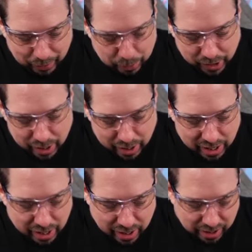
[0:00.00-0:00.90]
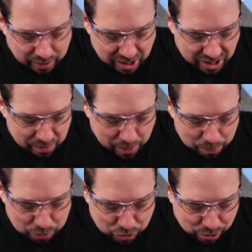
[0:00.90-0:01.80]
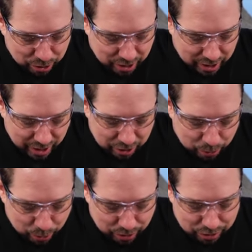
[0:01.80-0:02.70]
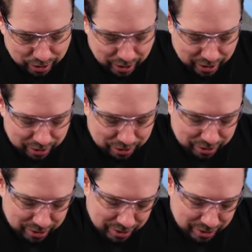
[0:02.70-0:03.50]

But yeah, I'm sure it kind of works, I guess.